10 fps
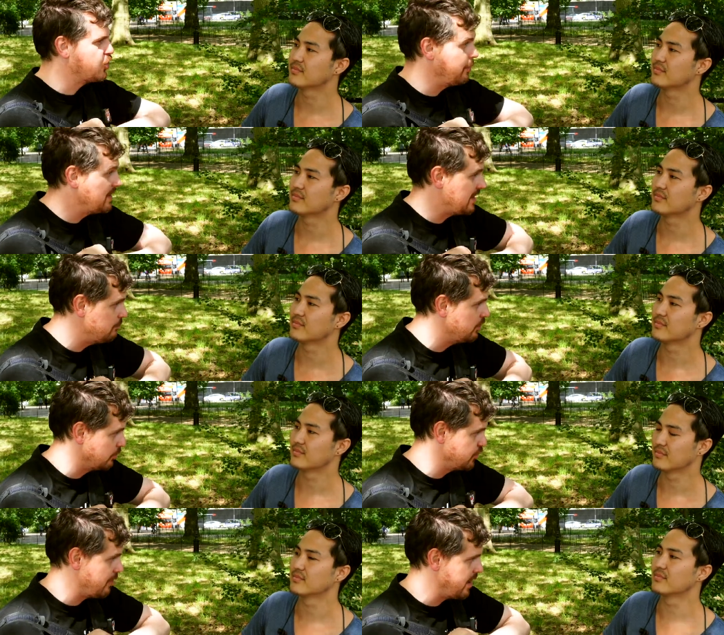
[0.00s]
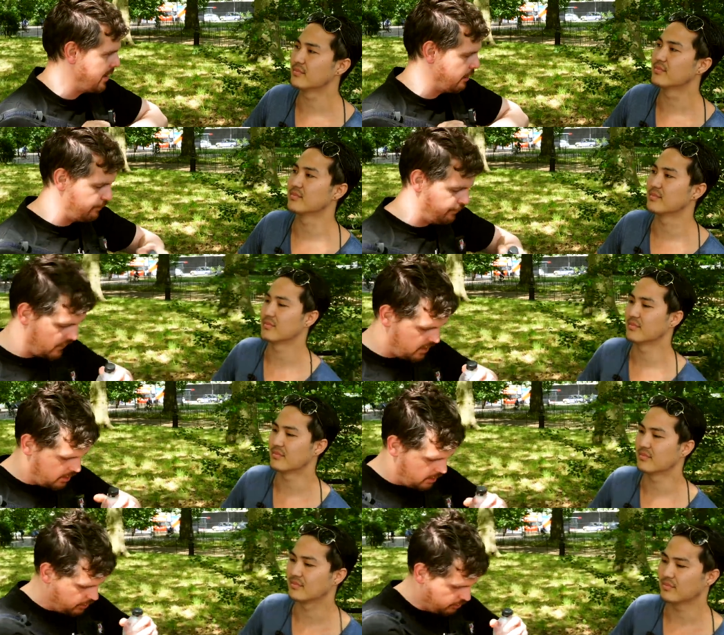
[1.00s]
Speaker 1: some examples right now,
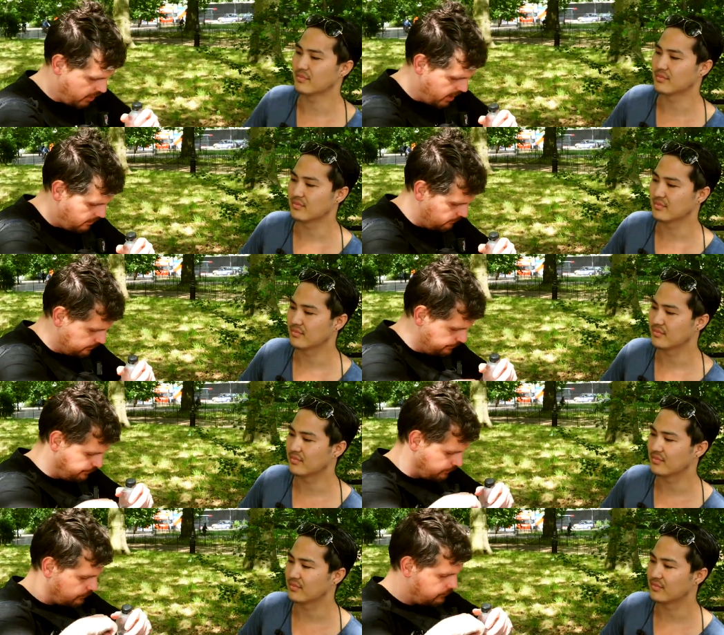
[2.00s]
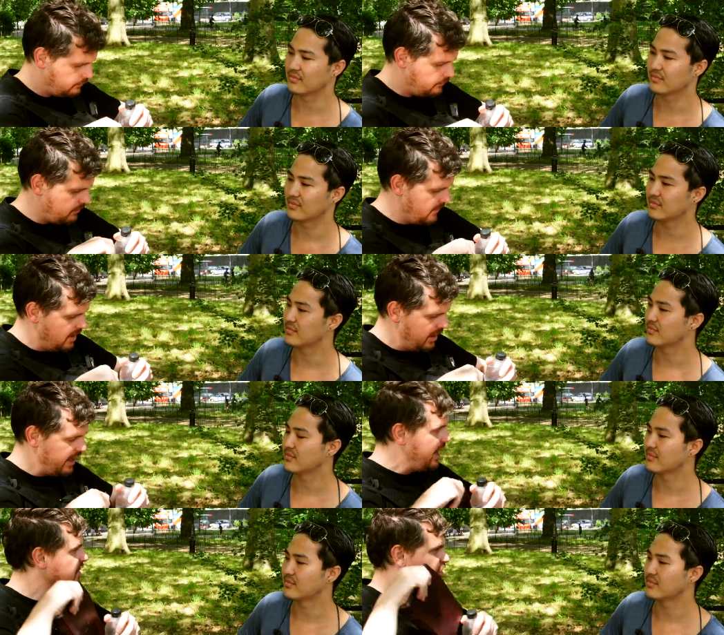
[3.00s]
right? He
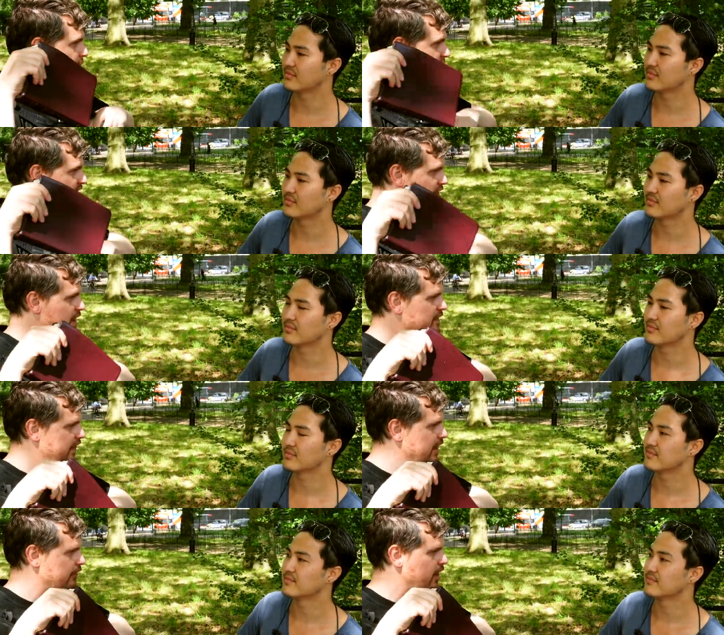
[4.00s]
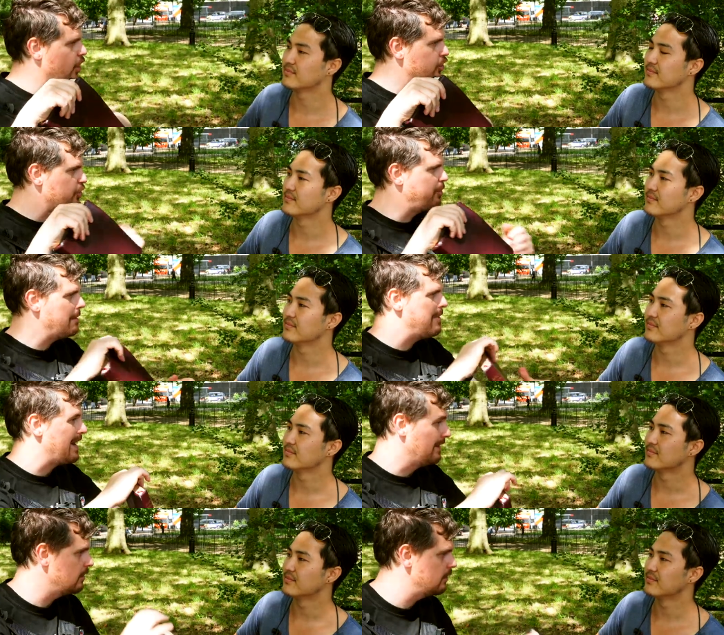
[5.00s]
has to be a divine figure. He can't just be a
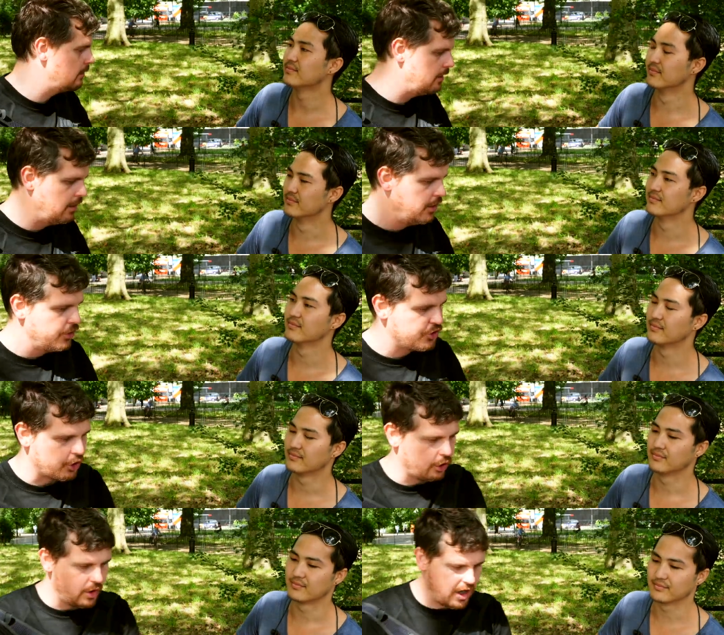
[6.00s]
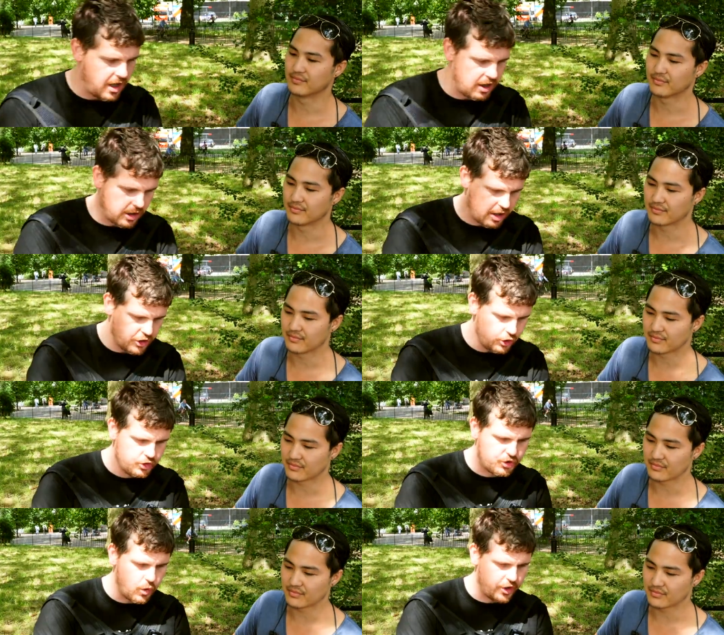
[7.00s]
man. So I'll, I'll
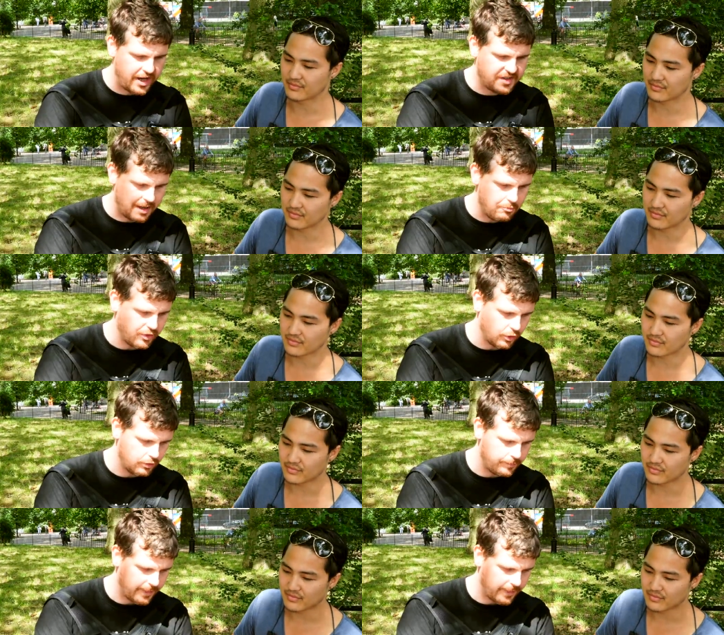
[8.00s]
use one example